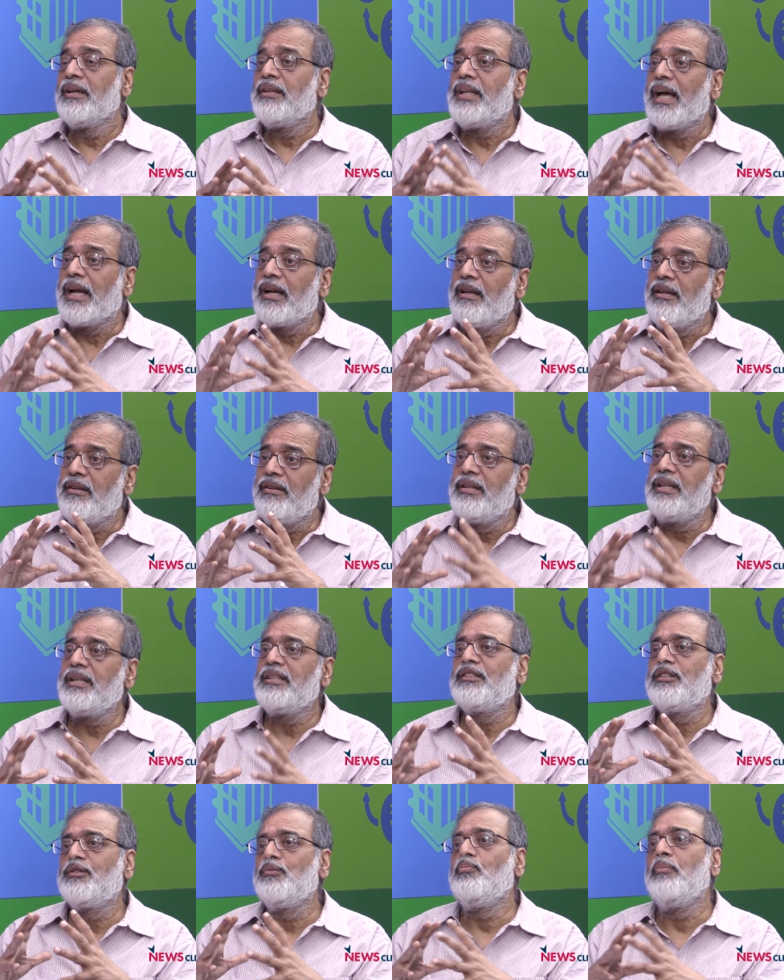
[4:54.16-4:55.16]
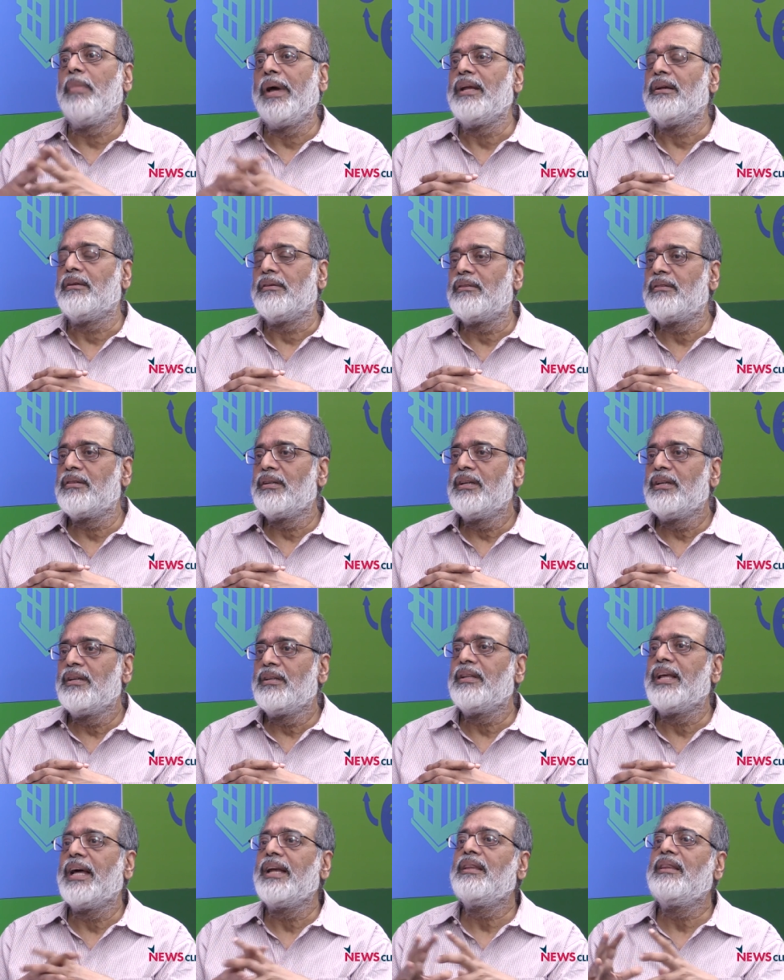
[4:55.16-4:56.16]
that this meant
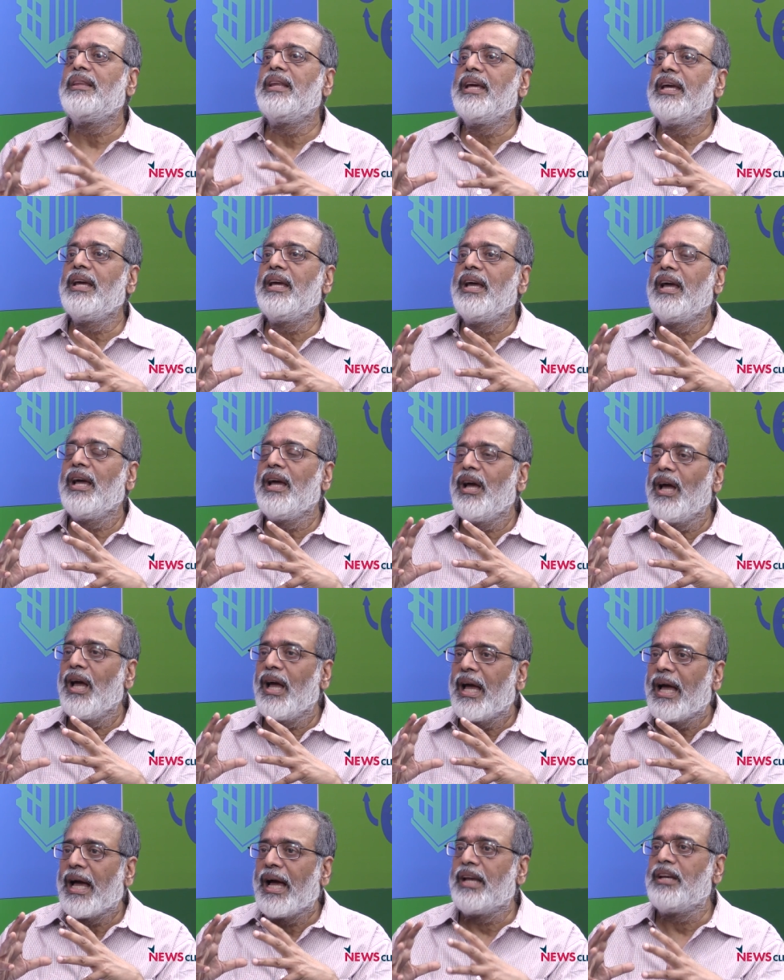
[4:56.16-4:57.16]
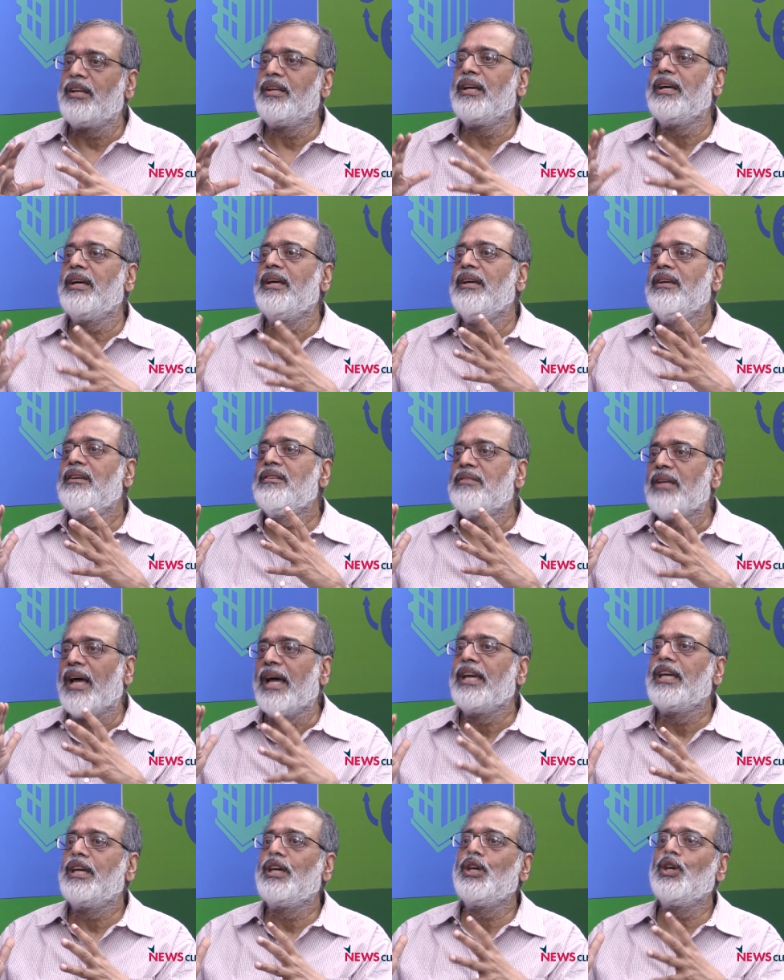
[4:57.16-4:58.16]
that they had a
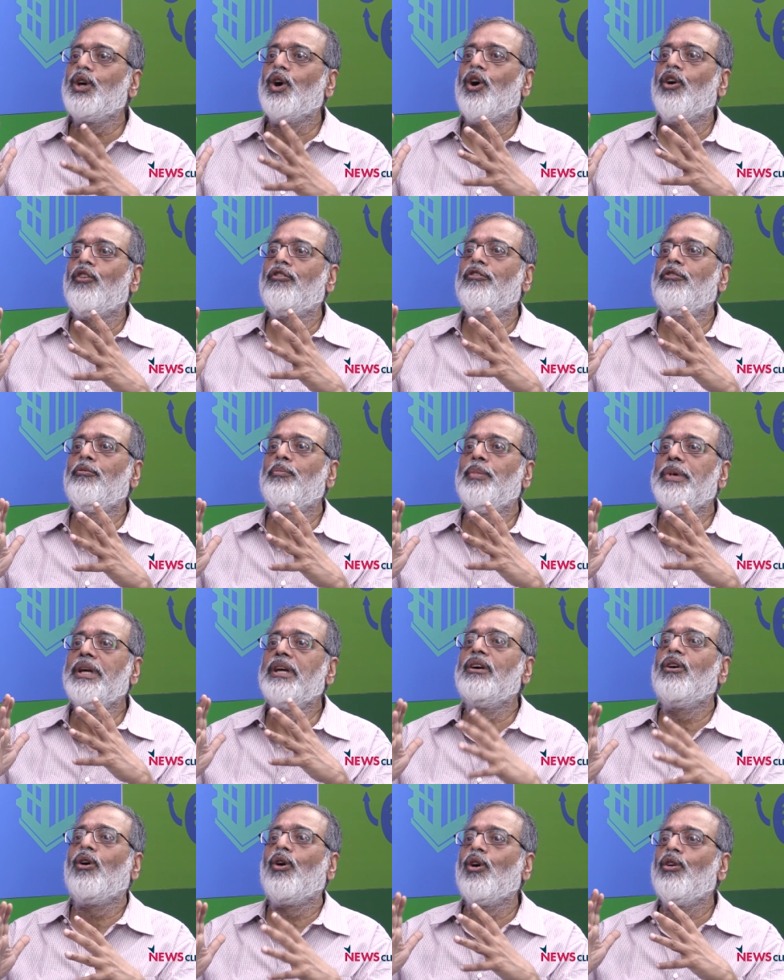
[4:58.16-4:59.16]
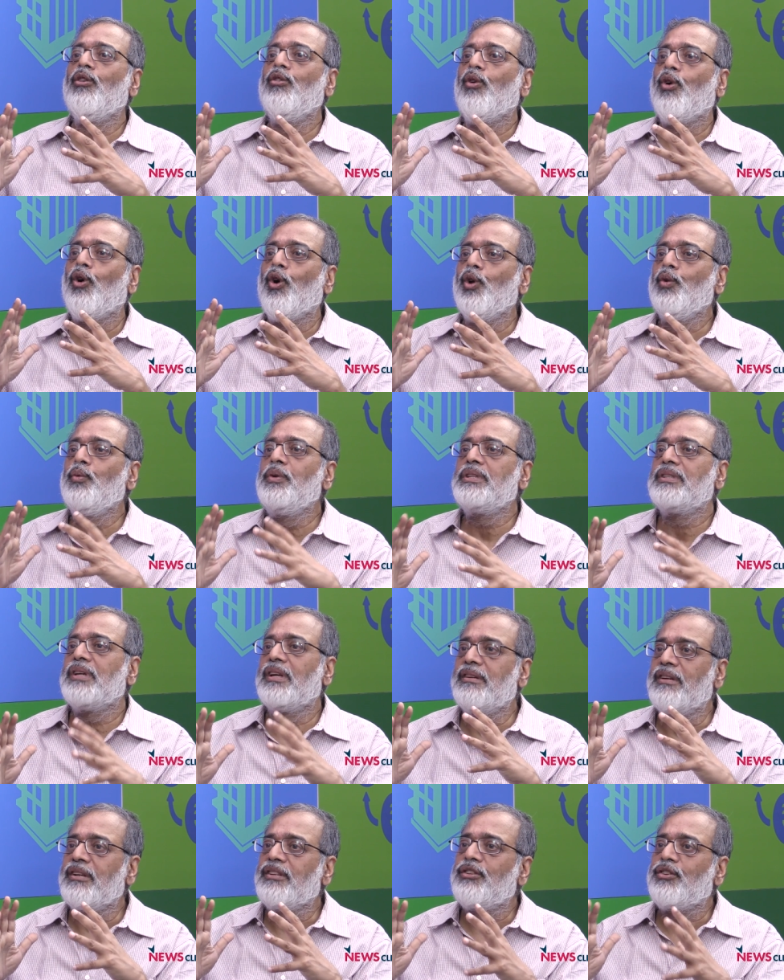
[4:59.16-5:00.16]
psyche of being always
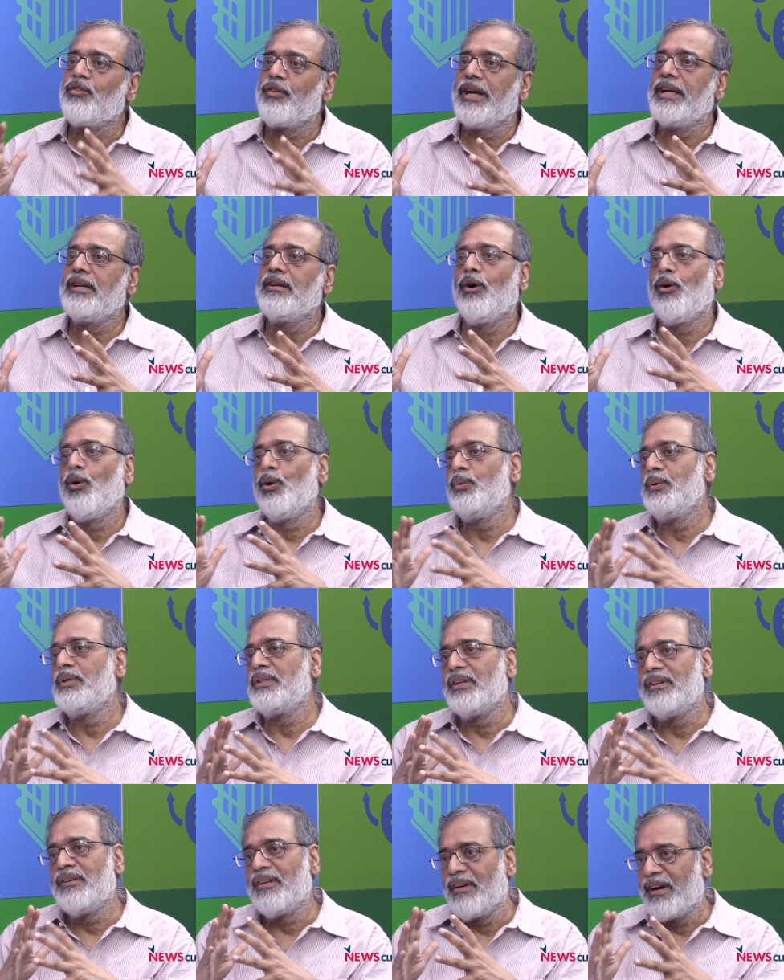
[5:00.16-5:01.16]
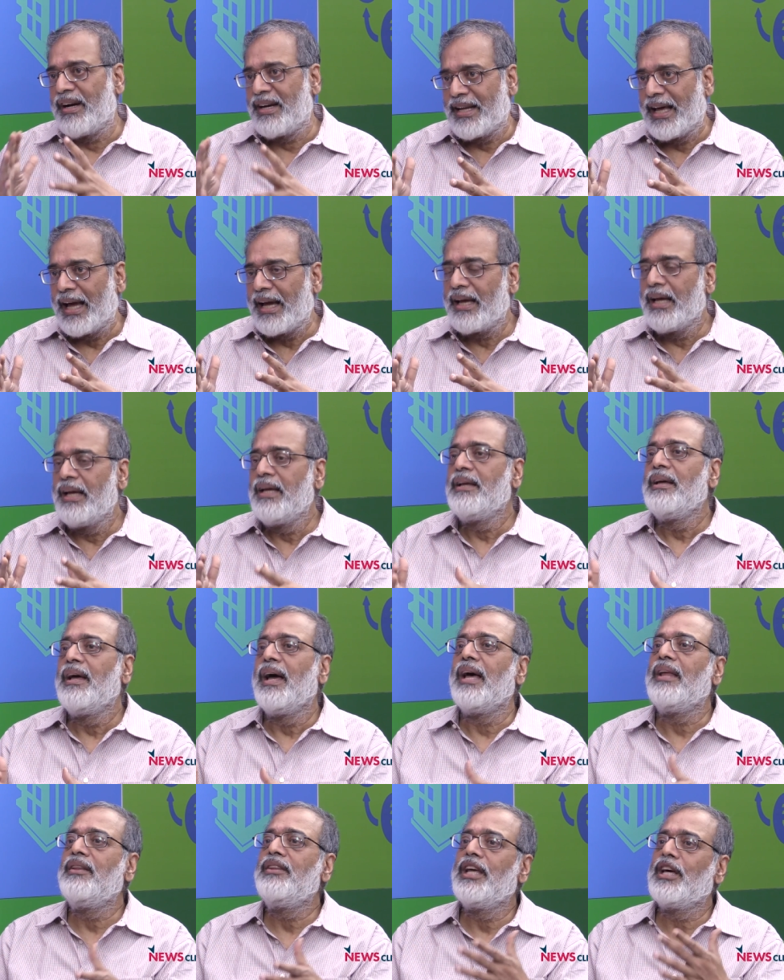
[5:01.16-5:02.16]
under threat, always under attack,
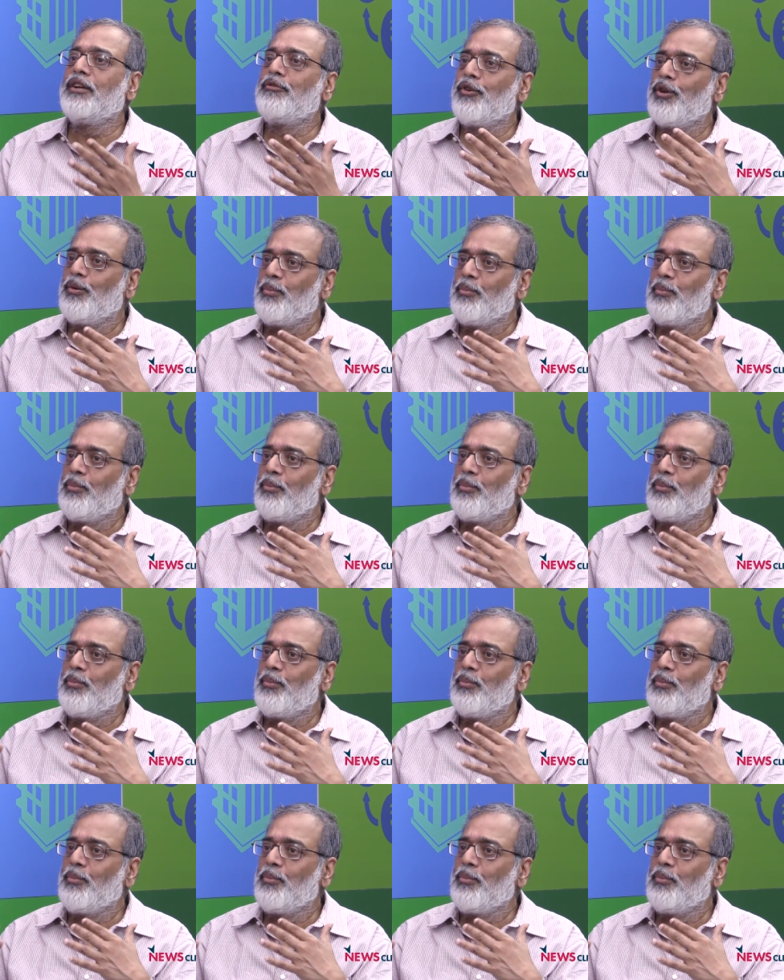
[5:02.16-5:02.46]
and therefore